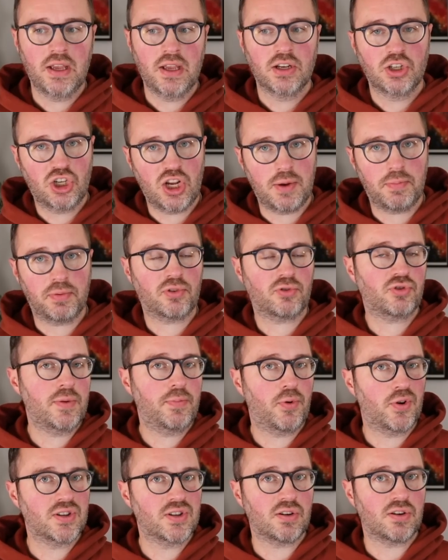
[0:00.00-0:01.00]
Chip,
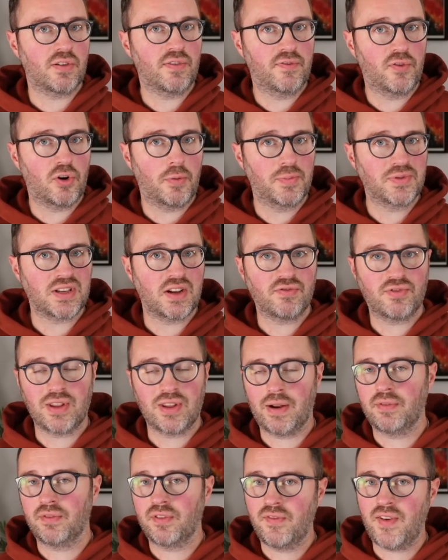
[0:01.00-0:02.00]
3.04% from the
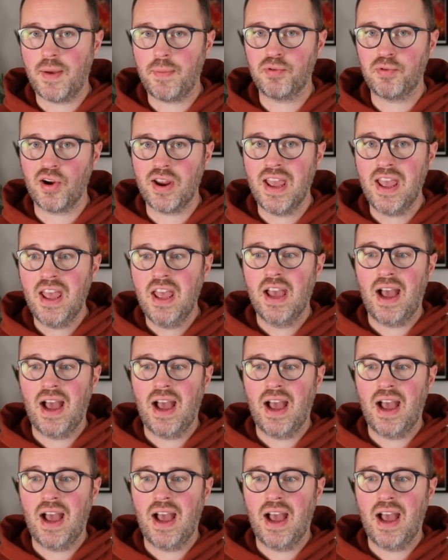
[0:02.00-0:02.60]
11th of February,